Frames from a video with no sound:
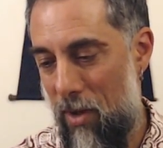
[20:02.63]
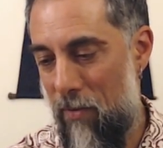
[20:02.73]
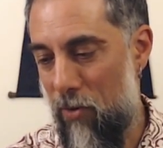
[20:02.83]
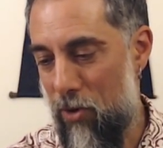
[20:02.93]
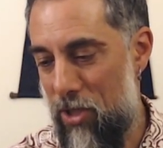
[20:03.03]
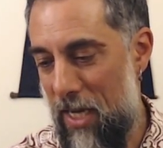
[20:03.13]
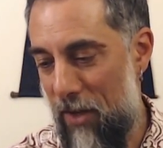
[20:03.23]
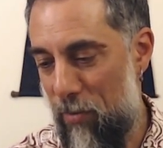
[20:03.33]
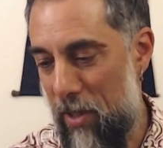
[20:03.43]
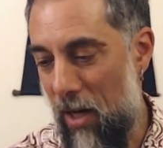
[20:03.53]
For she has
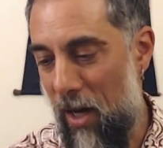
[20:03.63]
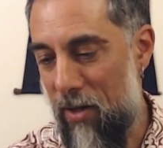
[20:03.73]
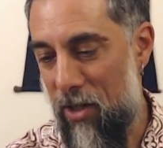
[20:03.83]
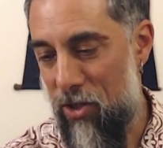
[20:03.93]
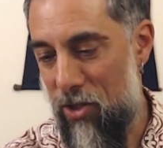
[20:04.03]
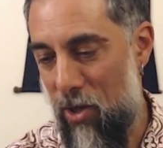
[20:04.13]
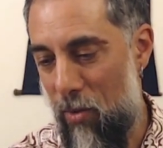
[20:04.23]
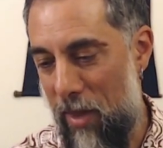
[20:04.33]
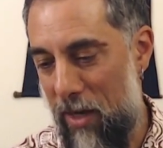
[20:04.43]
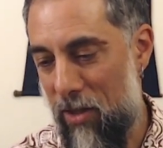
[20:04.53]
begotten and shown
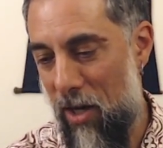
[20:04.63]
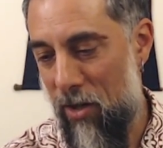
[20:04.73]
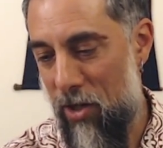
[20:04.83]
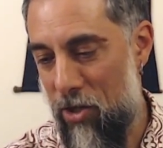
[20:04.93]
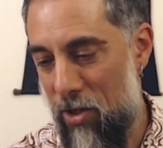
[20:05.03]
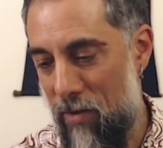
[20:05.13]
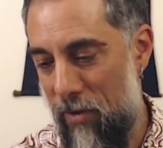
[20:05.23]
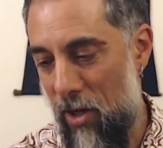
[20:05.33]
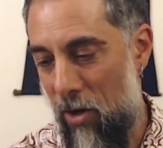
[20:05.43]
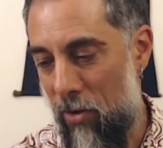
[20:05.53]
that cognition of
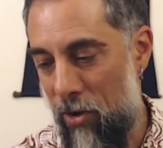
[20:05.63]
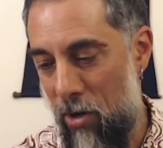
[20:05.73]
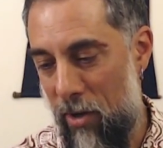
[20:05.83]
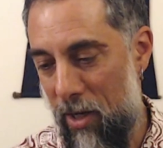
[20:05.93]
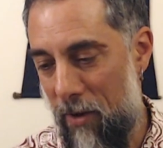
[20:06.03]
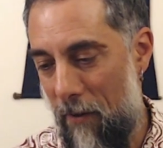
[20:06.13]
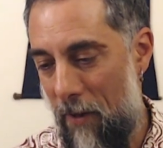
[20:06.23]
the all-knowing.